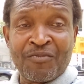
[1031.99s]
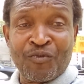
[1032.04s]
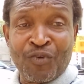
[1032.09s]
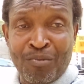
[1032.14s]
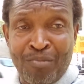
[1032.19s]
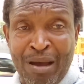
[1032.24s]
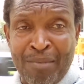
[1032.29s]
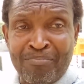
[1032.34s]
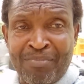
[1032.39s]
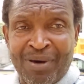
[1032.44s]

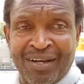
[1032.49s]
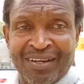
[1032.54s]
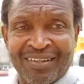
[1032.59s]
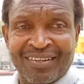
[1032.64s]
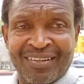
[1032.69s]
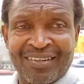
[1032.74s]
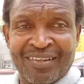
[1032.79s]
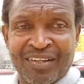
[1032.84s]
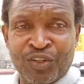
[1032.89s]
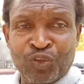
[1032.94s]
Remember
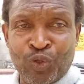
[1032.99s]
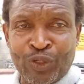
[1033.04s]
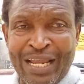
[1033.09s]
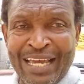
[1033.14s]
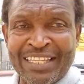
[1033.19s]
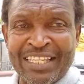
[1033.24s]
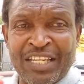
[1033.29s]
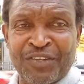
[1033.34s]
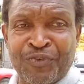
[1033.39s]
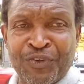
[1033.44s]
to
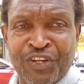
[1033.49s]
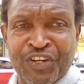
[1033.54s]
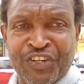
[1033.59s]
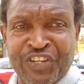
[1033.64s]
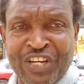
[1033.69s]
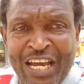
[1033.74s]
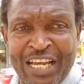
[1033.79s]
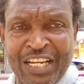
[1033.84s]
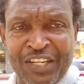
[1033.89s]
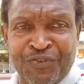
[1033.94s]
like this video,
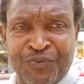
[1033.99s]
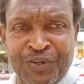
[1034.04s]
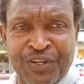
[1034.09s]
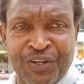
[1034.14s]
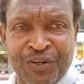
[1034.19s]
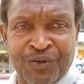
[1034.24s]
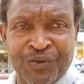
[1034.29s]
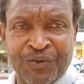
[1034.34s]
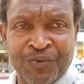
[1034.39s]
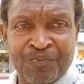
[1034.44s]
share this
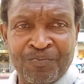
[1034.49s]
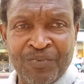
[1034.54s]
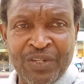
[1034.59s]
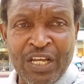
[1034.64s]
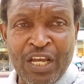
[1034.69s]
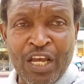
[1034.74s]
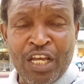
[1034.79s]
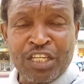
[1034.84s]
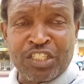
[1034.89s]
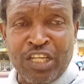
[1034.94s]
video,
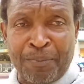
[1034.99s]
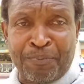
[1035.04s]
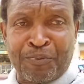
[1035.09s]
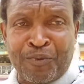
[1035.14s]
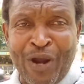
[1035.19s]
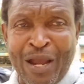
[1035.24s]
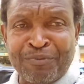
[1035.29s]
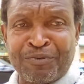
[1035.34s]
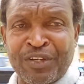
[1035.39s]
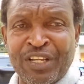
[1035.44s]

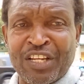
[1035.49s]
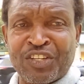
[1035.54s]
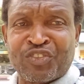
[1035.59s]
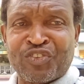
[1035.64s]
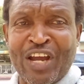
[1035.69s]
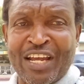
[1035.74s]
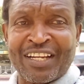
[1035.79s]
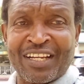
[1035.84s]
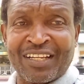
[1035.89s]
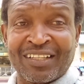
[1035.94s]
subscribe to this
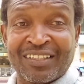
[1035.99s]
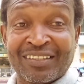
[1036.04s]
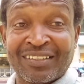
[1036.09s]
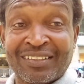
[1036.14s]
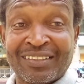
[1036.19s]
channel,